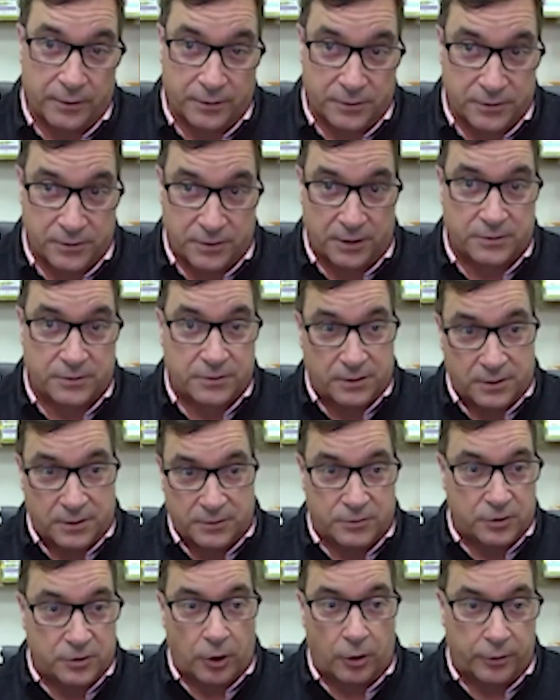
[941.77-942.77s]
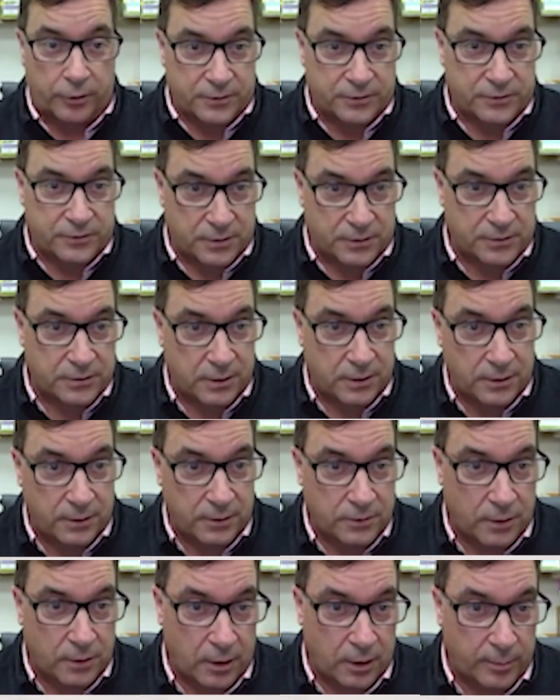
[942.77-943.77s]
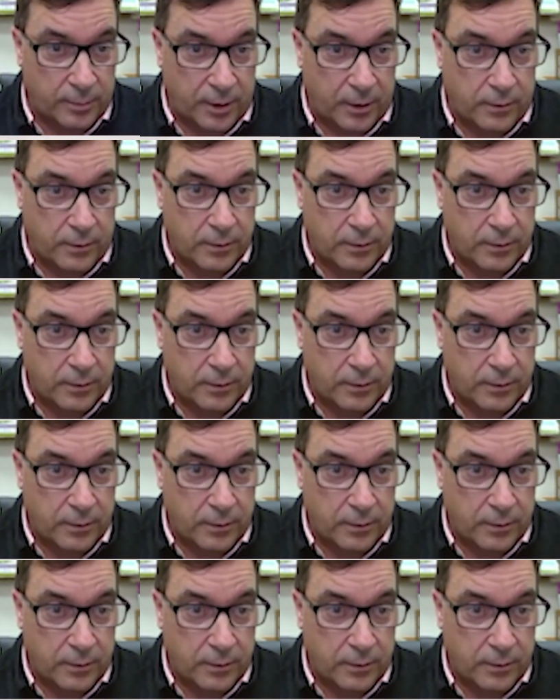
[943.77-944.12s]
the cysts, these Giardia cysts that they talk about.